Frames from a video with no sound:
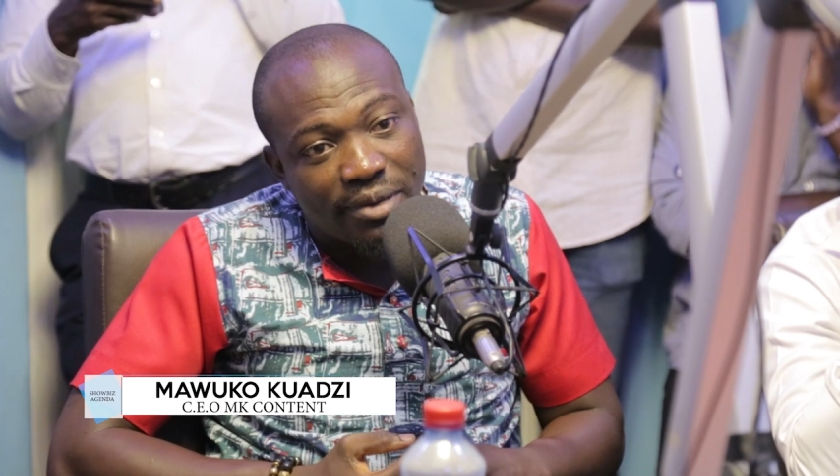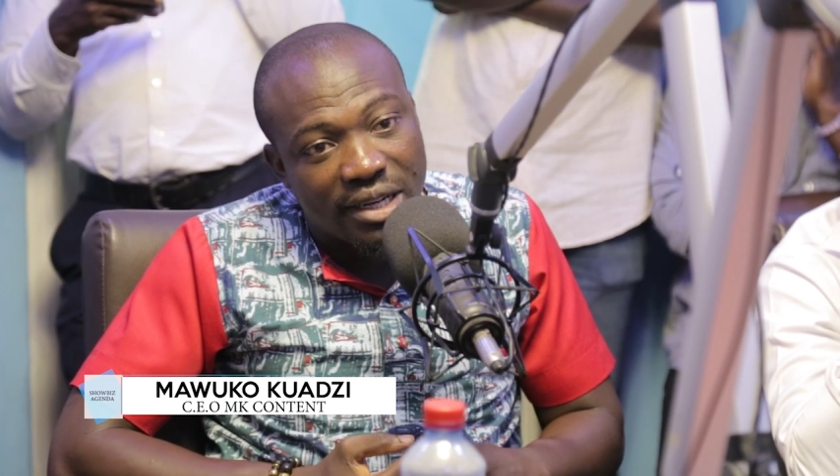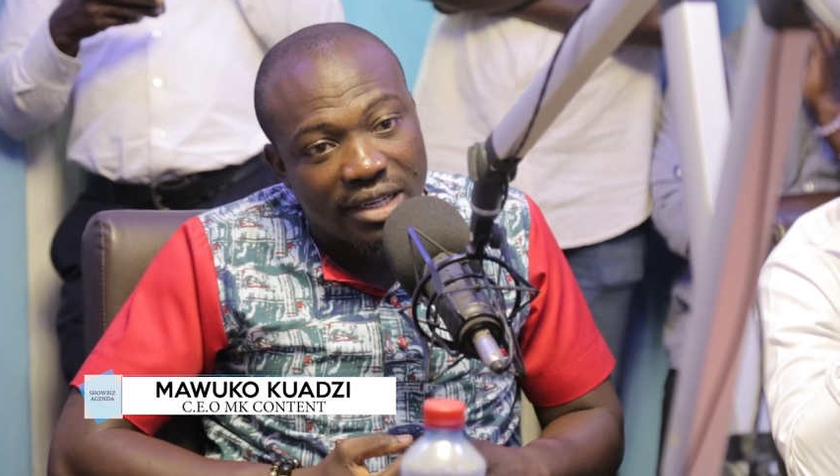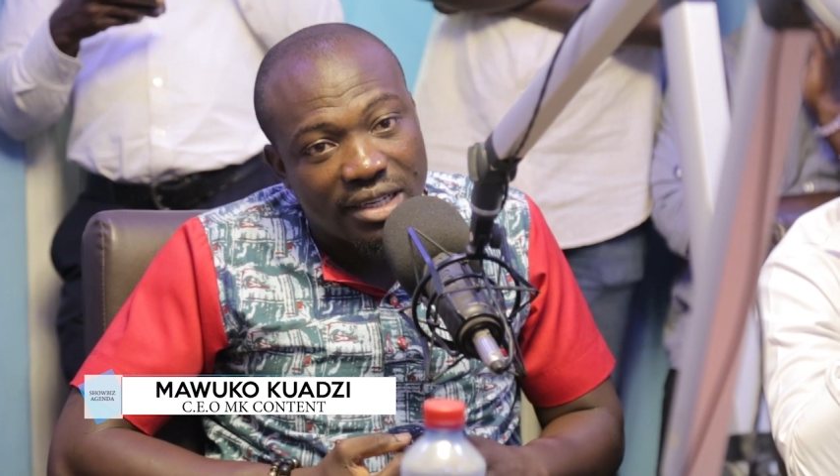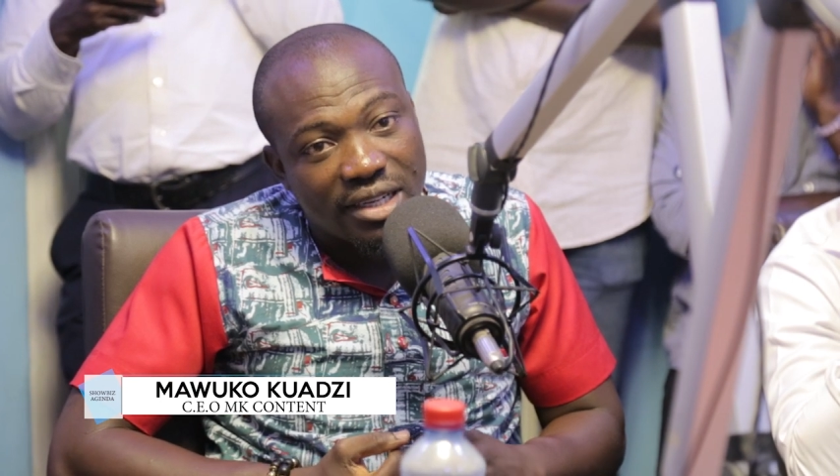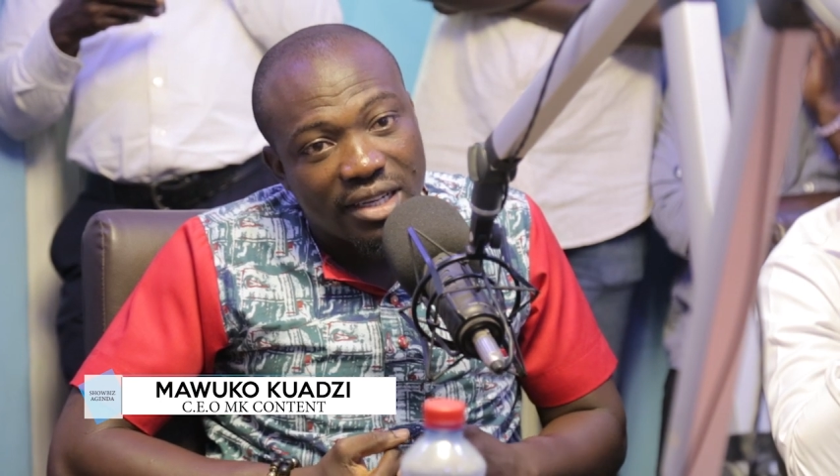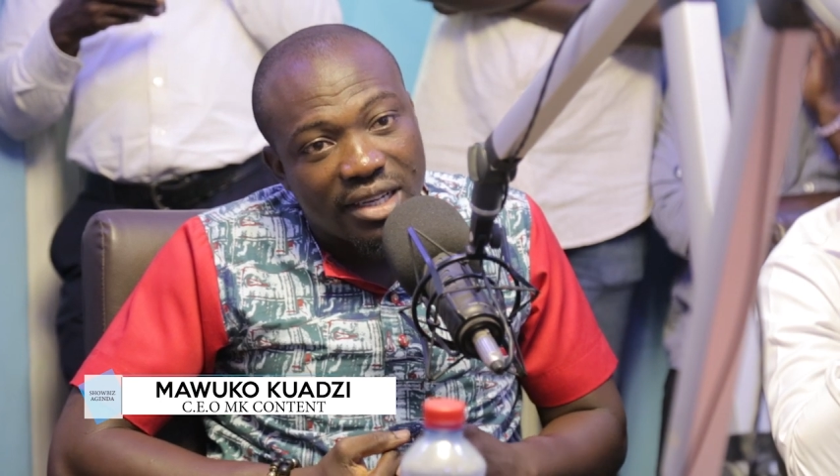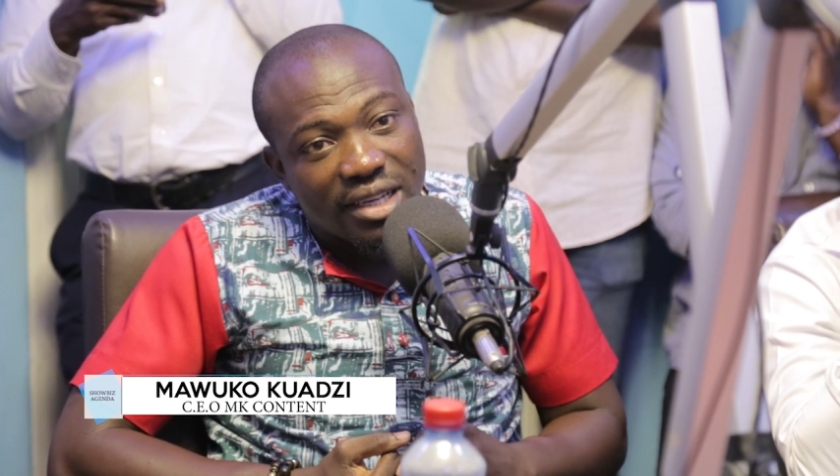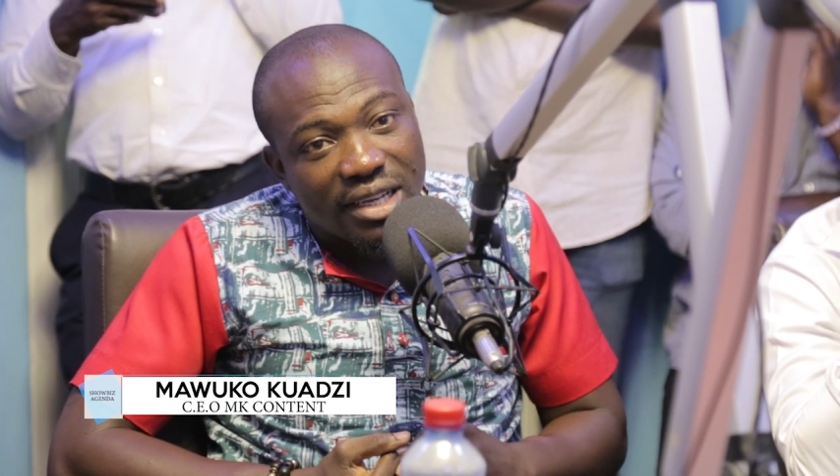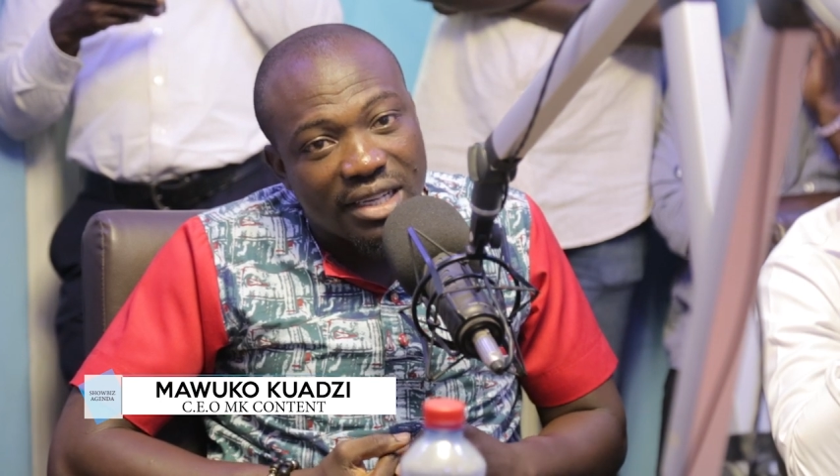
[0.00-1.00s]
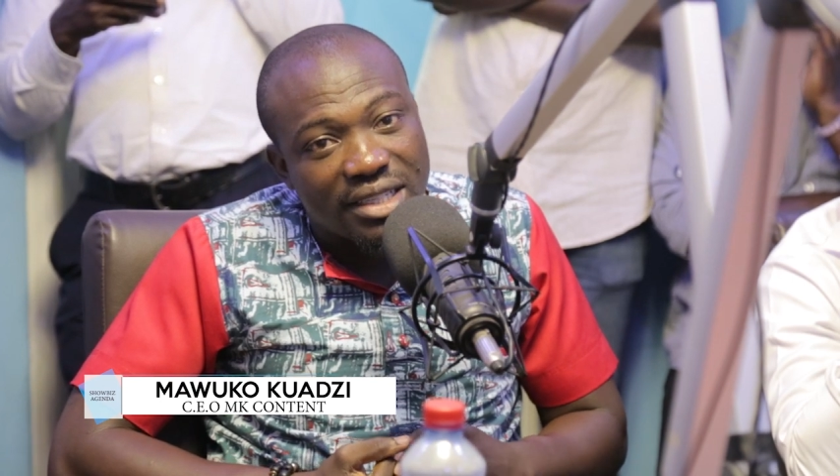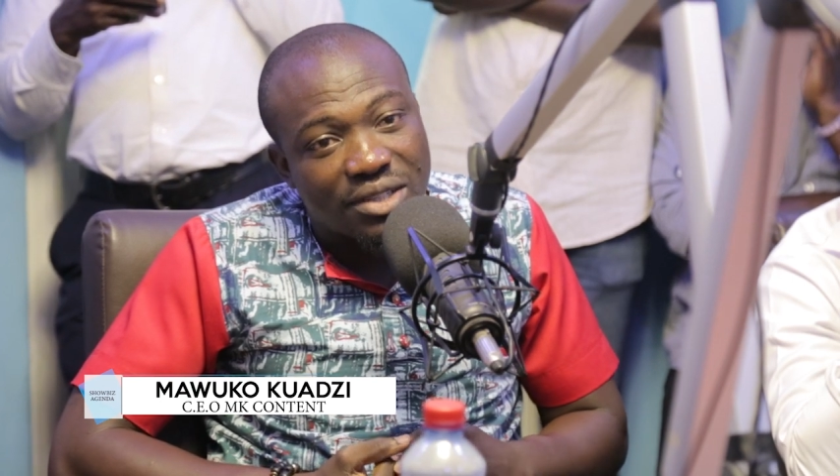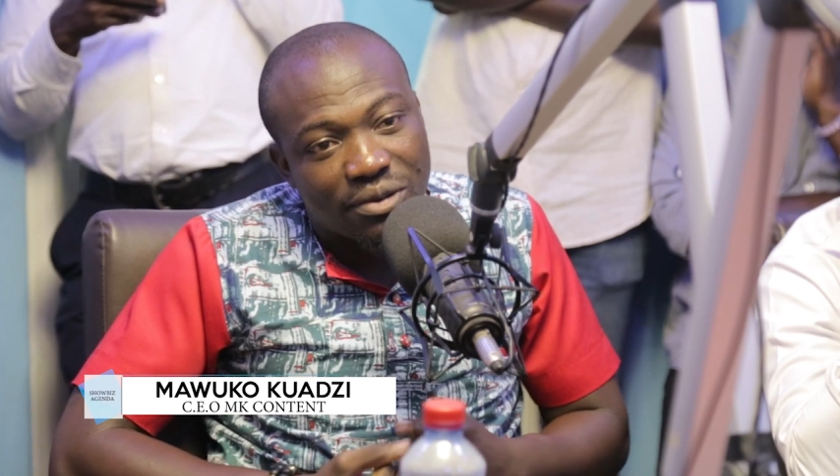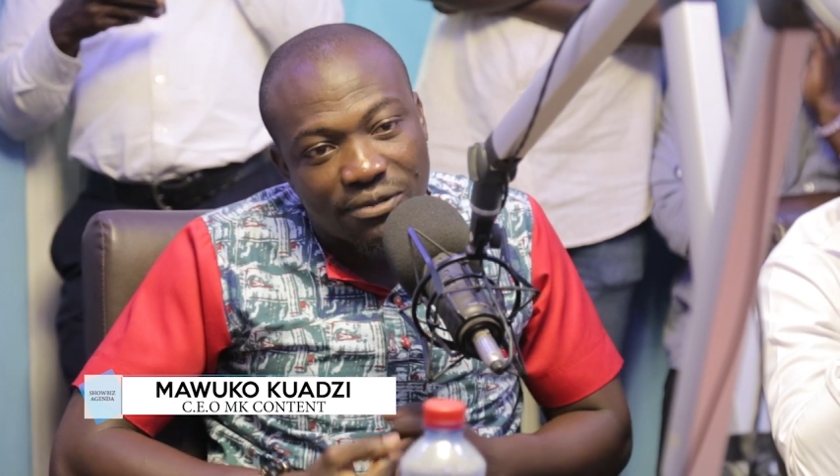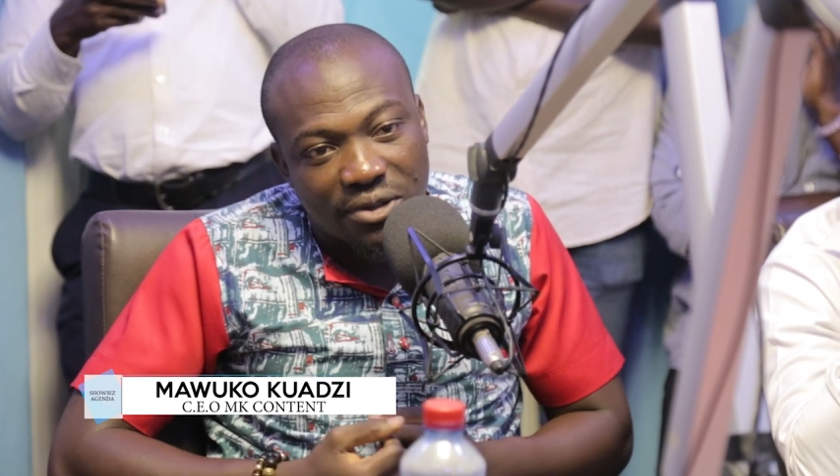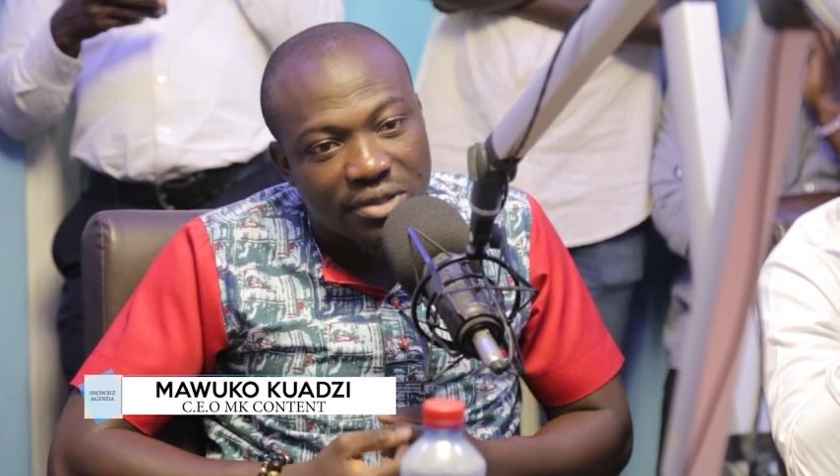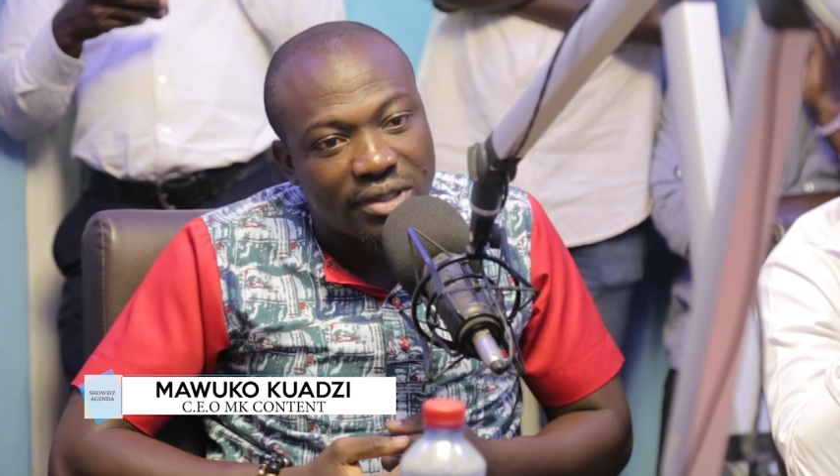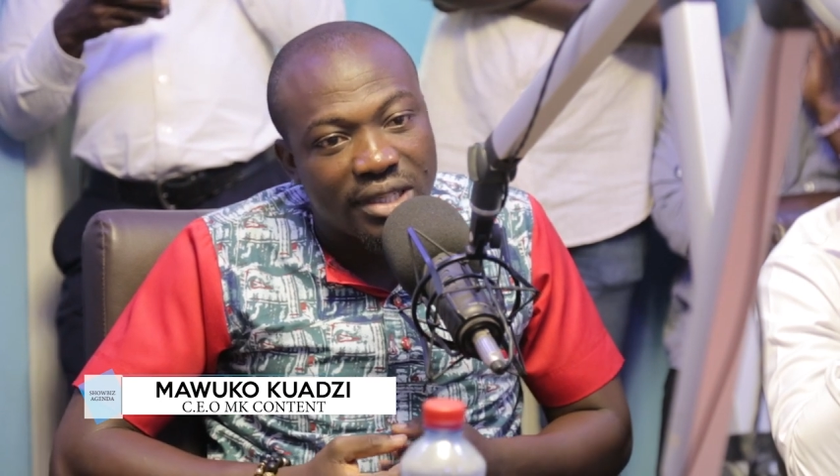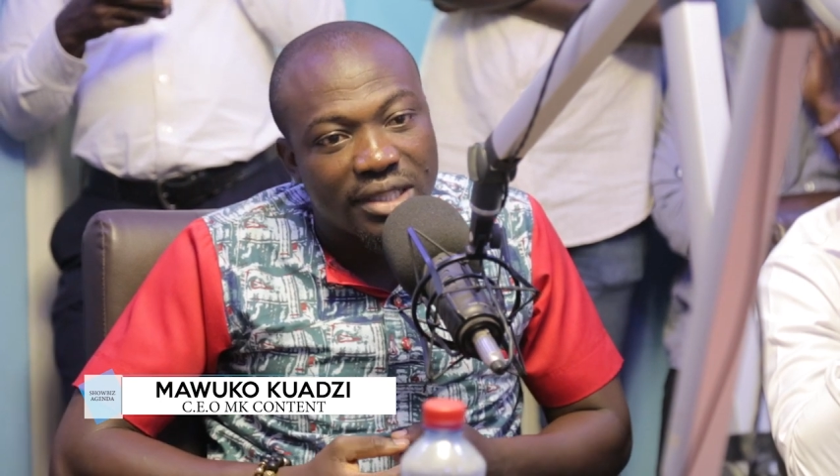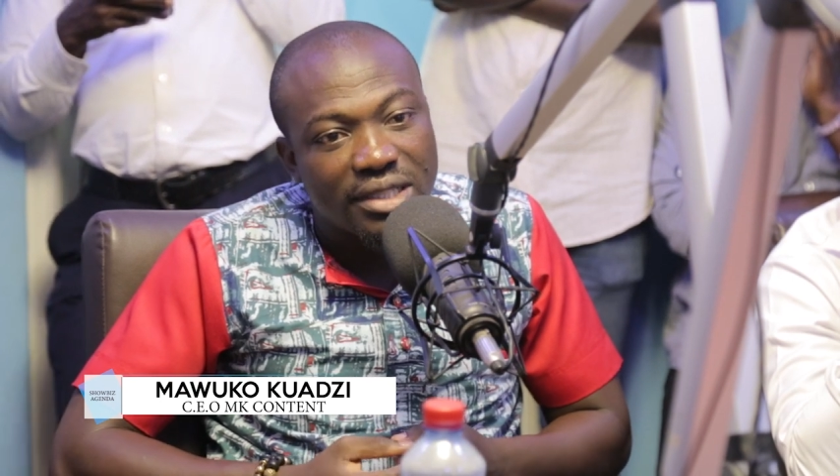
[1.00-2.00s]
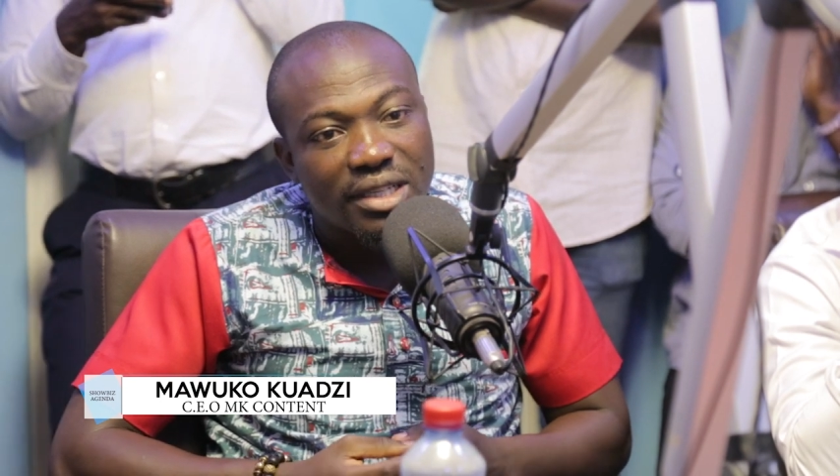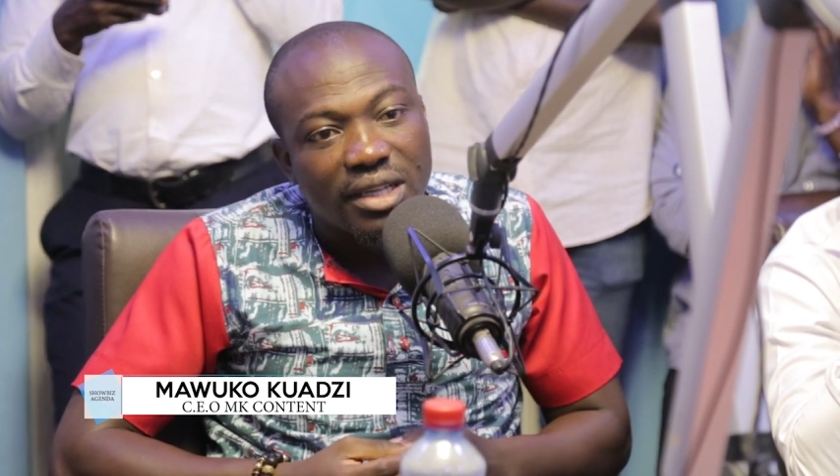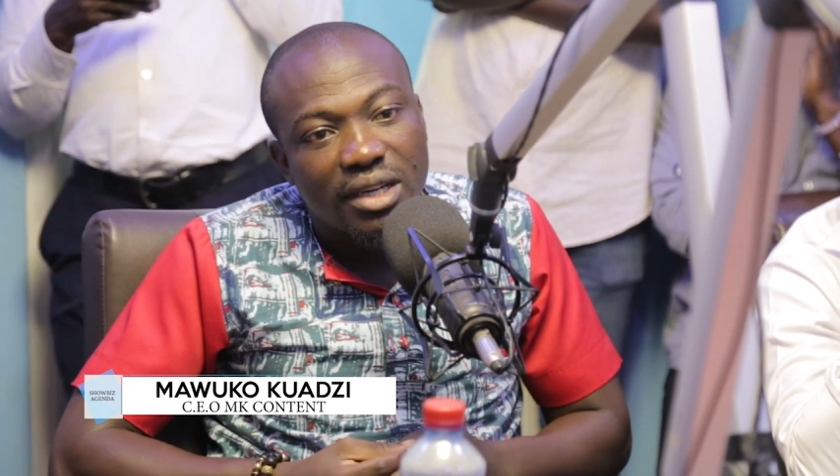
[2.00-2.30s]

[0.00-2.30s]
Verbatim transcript: but it's just unfortunate